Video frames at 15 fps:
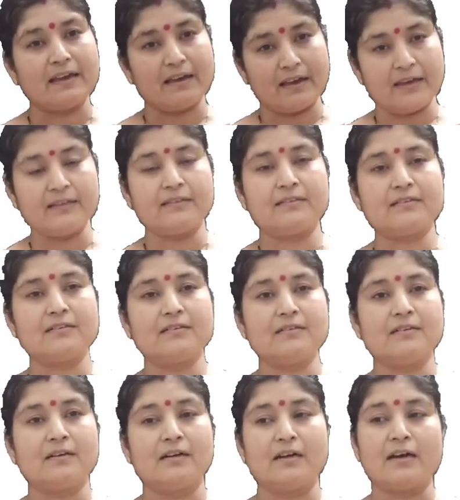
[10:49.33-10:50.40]

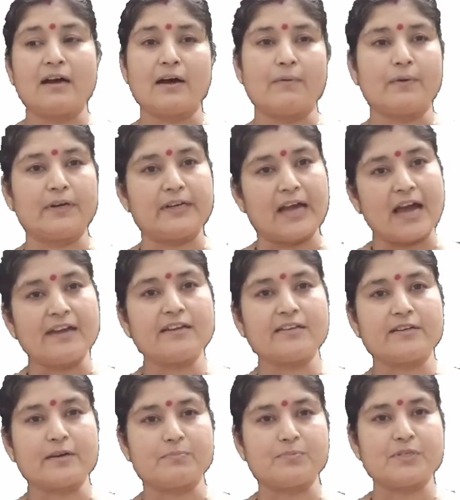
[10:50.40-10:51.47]
either our
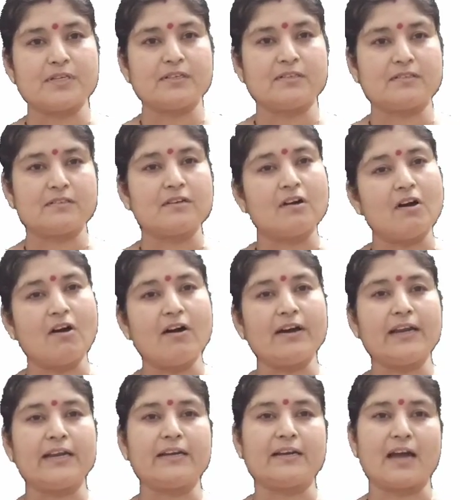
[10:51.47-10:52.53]
direct object or
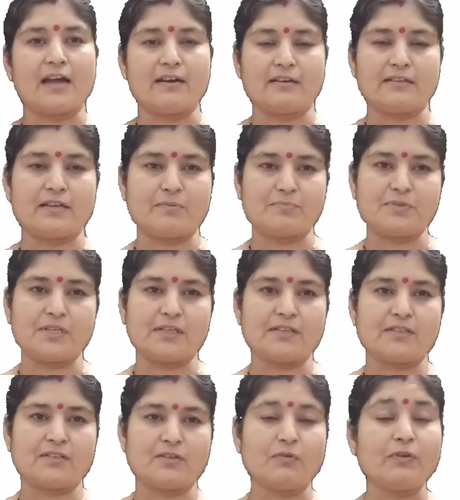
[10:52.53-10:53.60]
indirect
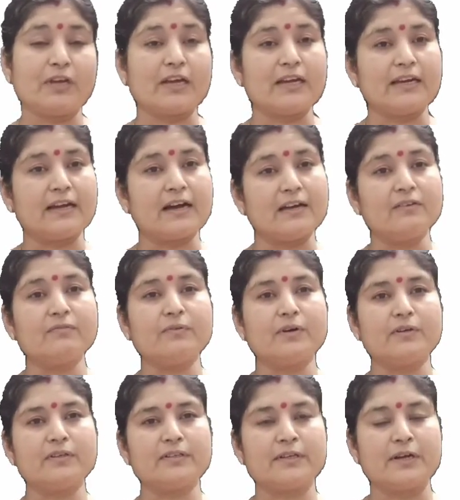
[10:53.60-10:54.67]
object, we can
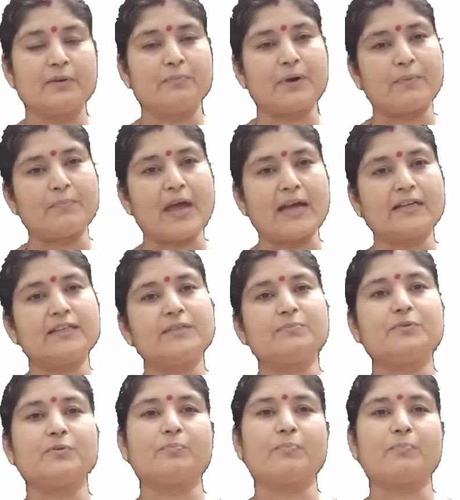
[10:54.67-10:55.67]
convert from active to